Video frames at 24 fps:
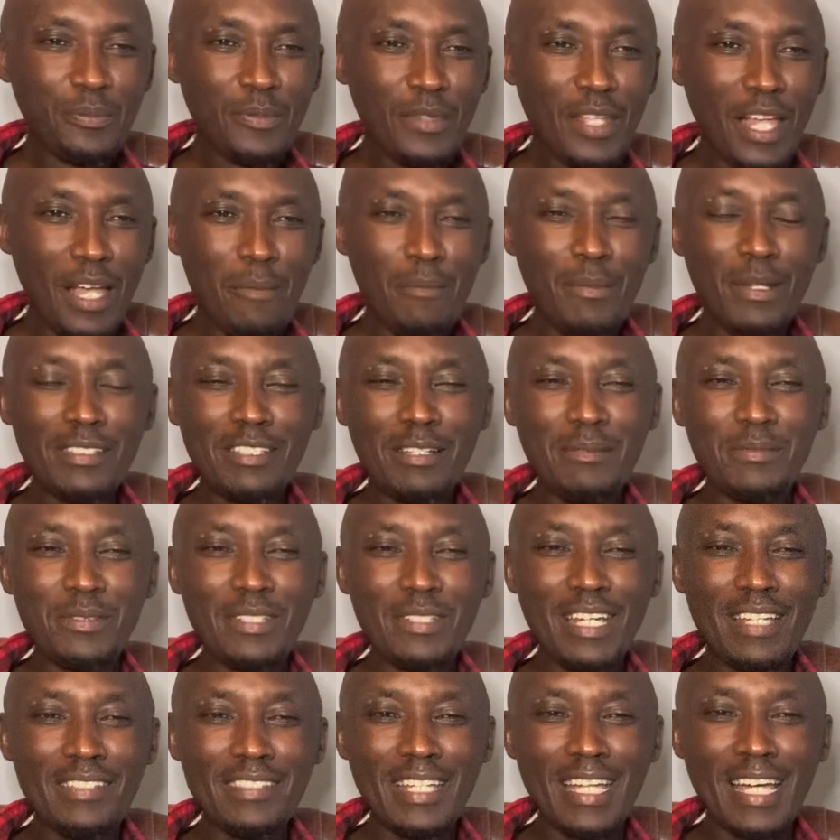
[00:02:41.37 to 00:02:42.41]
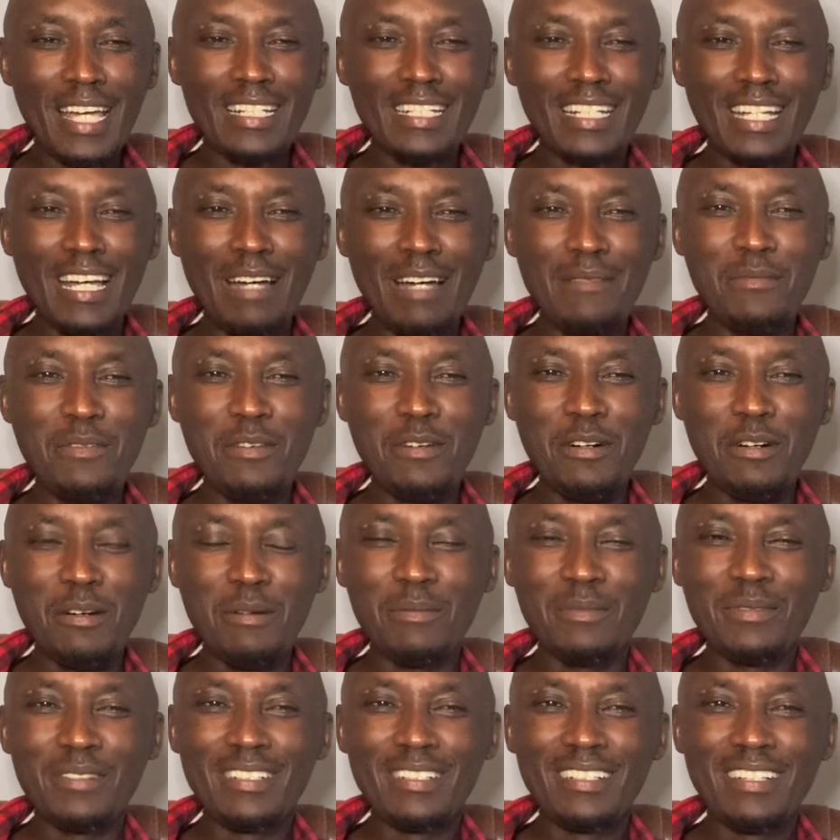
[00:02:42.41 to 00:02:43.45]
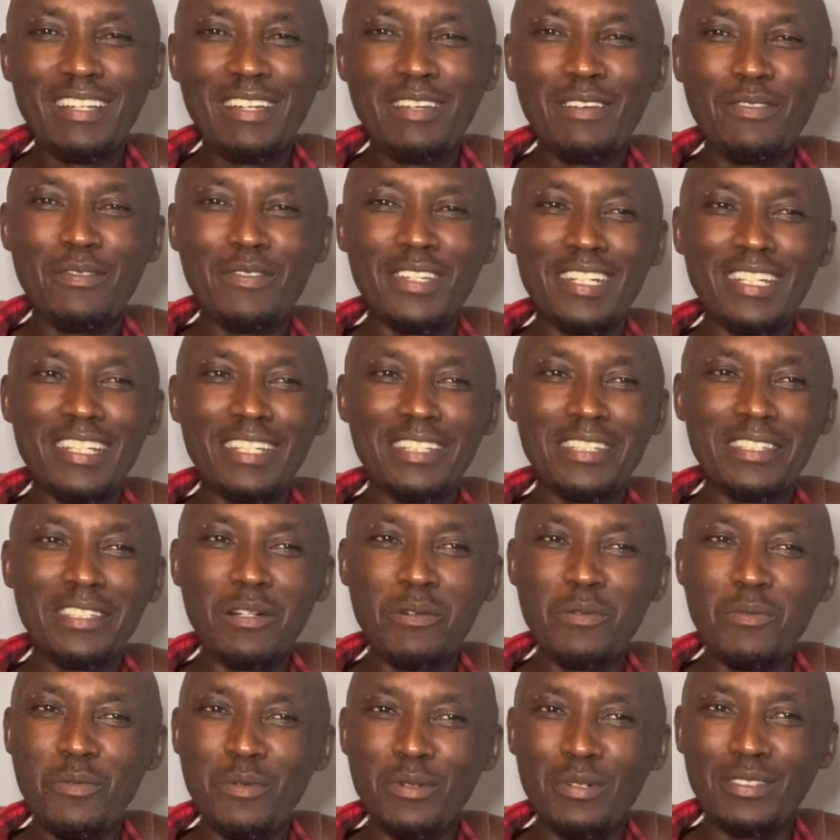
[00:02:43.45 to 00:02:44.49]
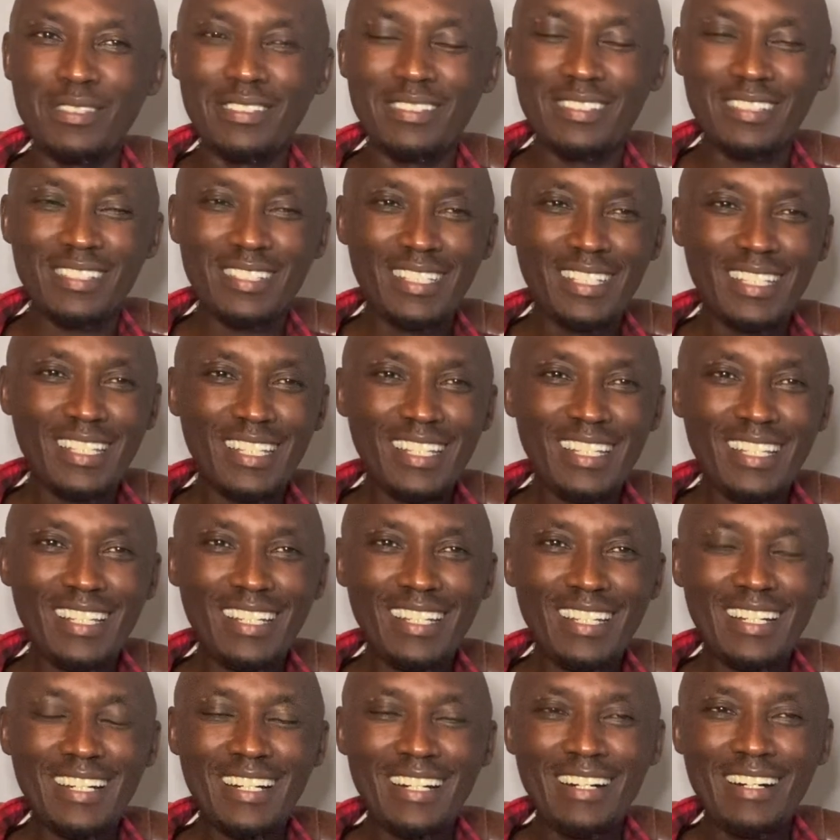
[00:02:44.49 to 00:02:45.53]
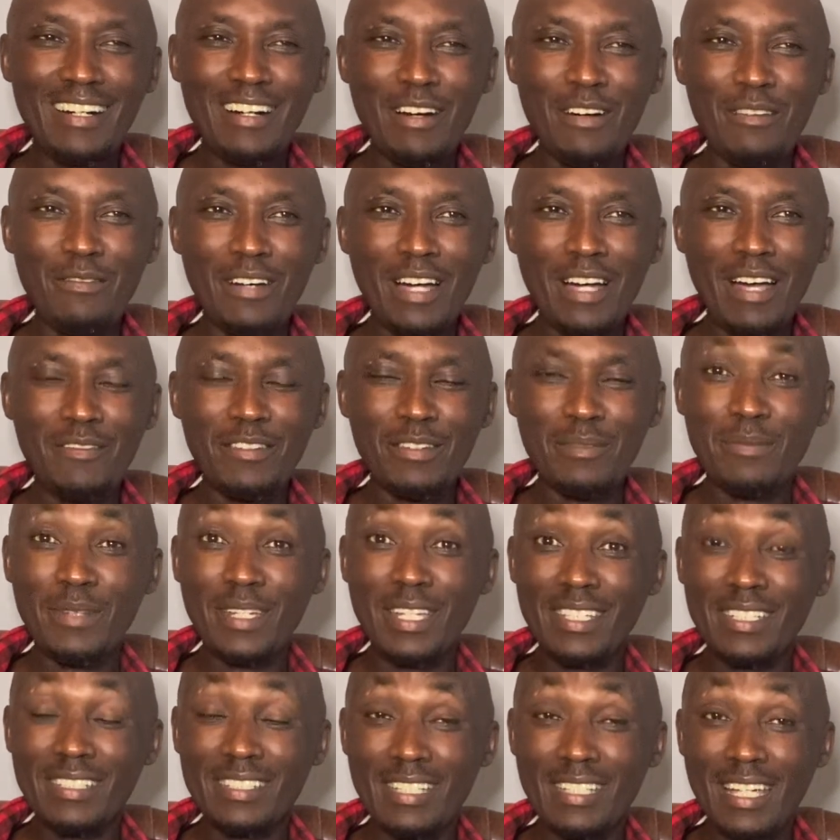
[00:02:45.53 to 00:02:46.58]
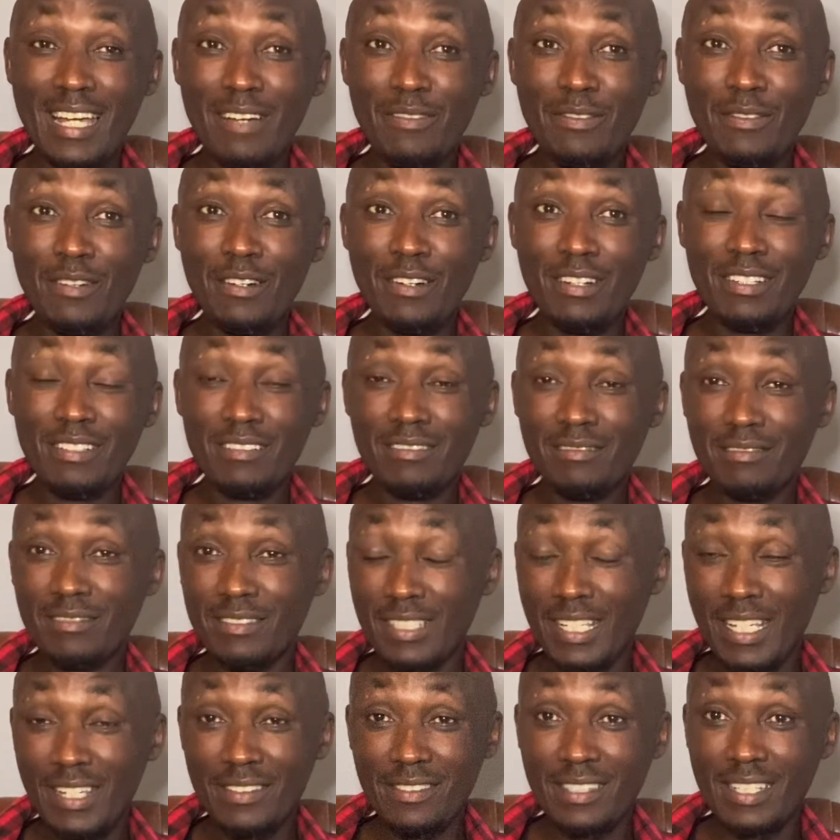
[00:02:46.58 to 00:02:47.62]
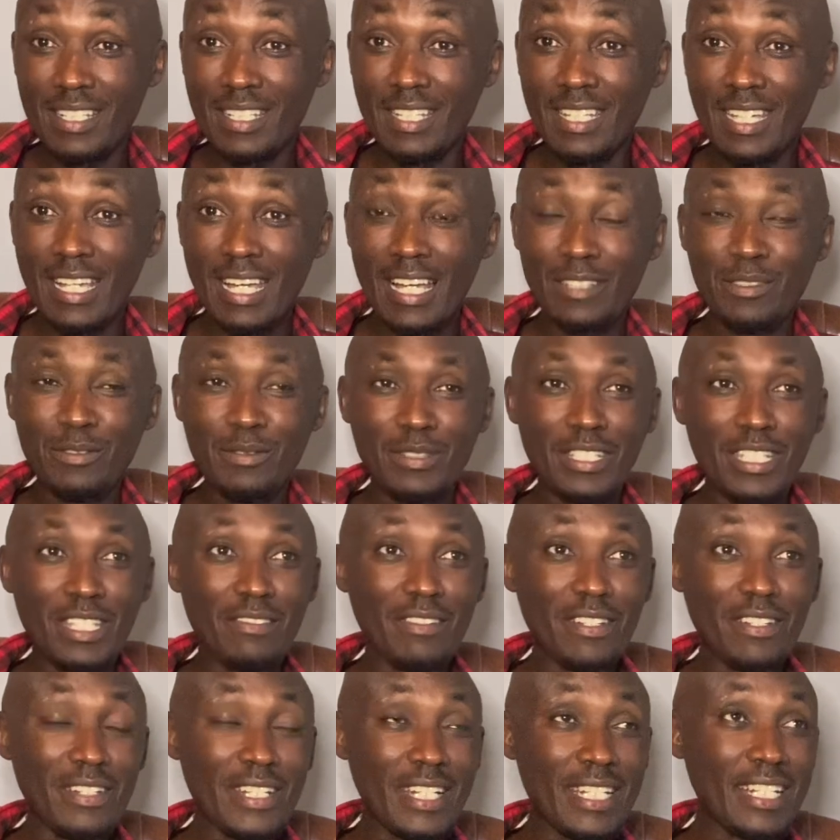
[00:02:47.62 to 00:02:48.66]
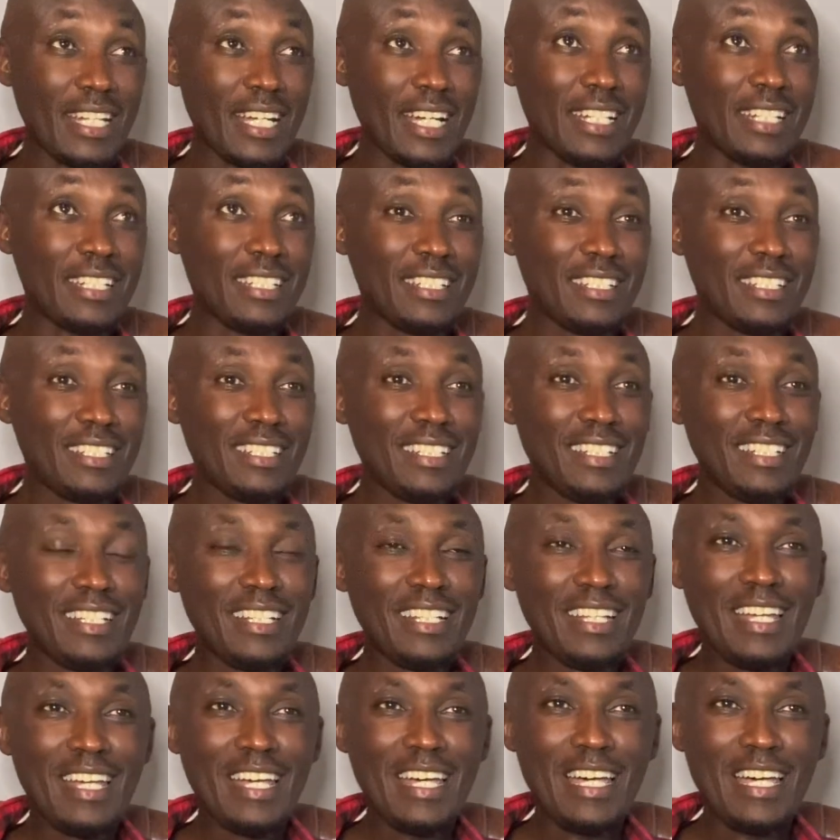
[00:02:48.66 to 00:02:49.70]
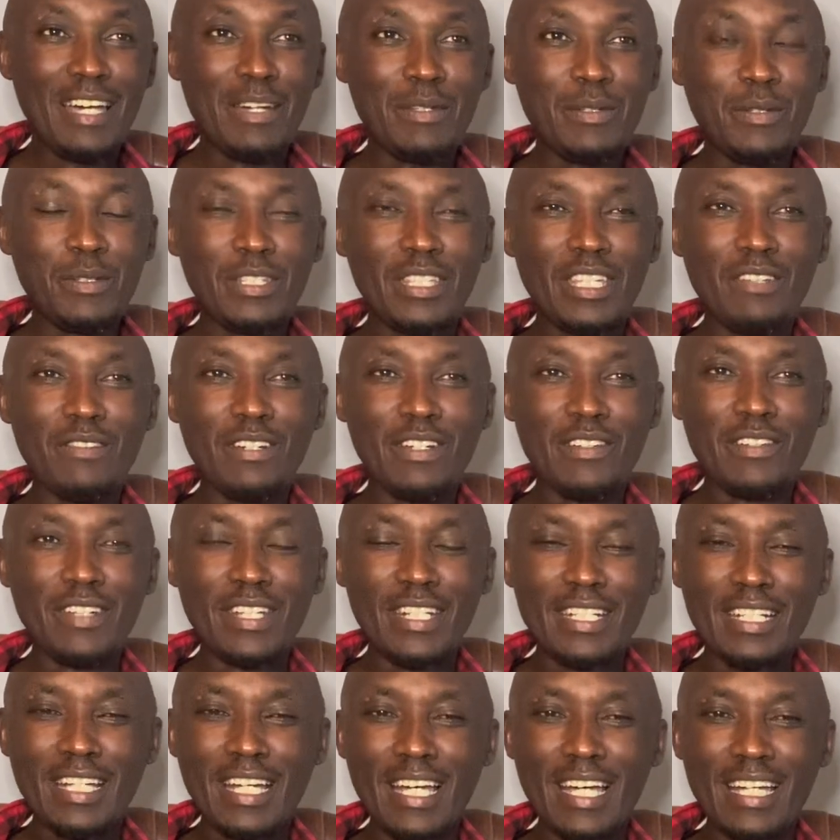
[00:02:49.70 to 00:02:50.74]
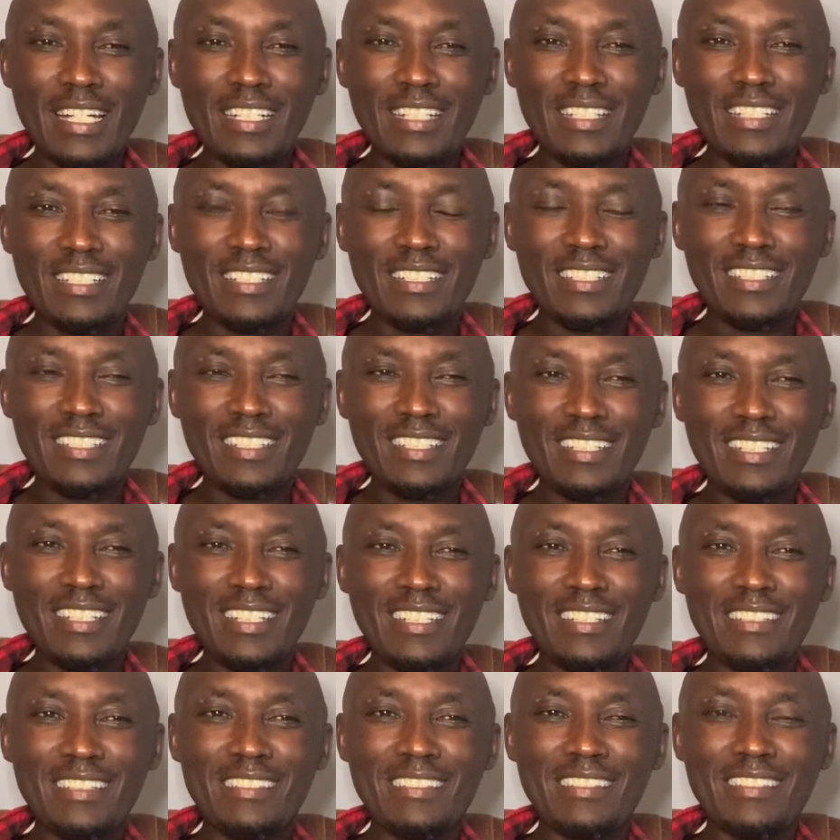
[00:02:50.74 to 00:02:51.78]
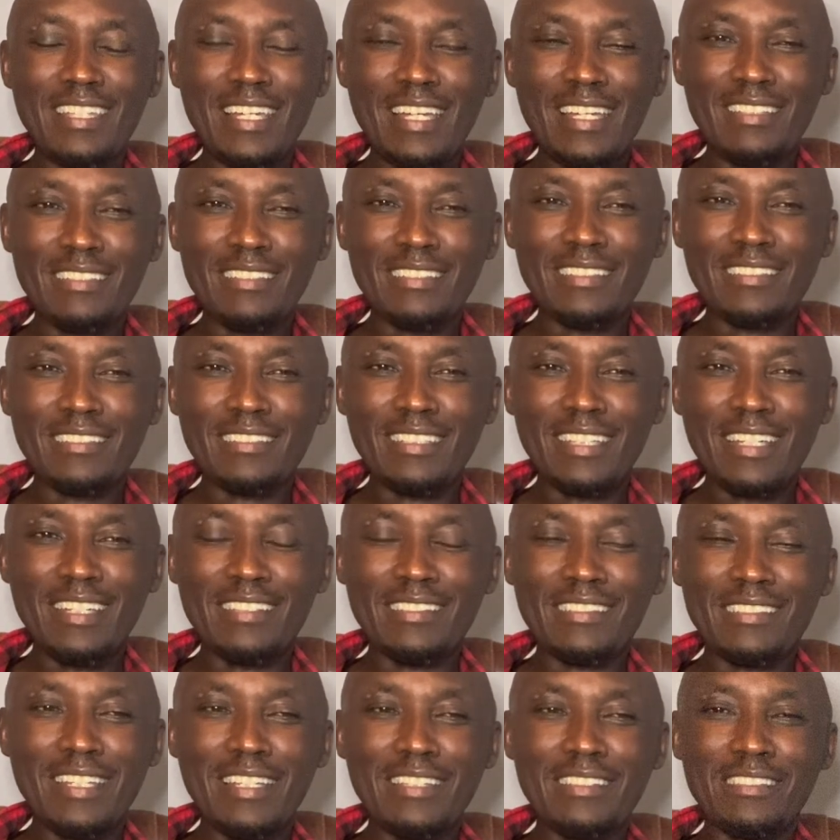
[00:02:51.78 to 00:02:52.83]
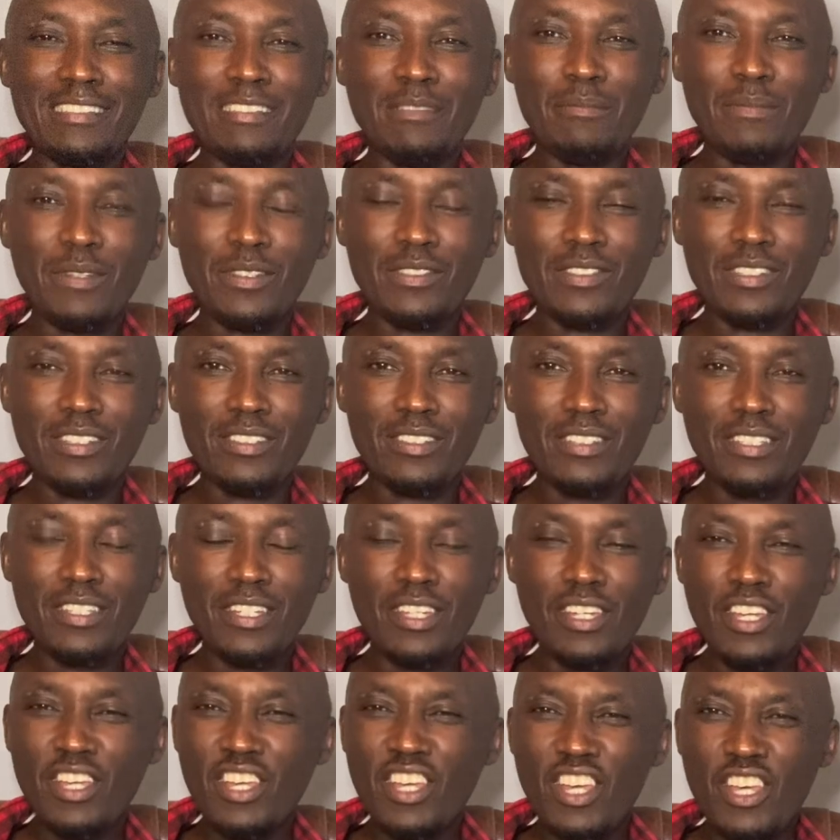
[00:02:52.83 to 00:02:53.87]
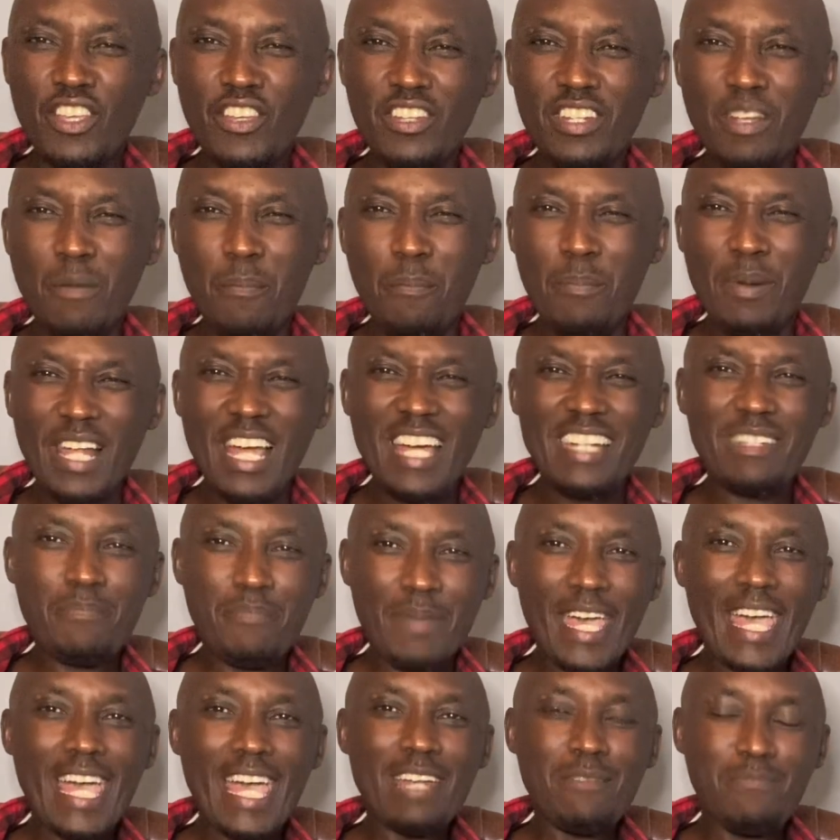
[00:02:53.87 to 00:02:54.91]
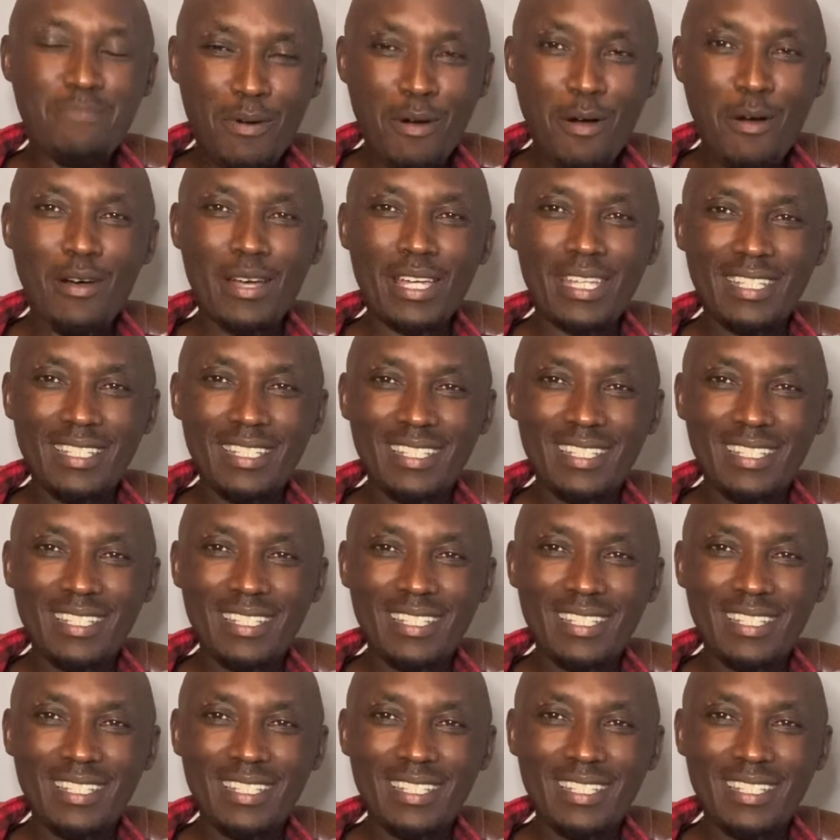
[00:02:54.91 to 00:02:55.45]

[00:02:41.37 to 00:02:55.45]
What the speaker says: But sometimes I can come home feeling the wounds of having made a tough call. Yesterday I had to give a red card. And you give a red card, sends a message. You're a bloody bad boy.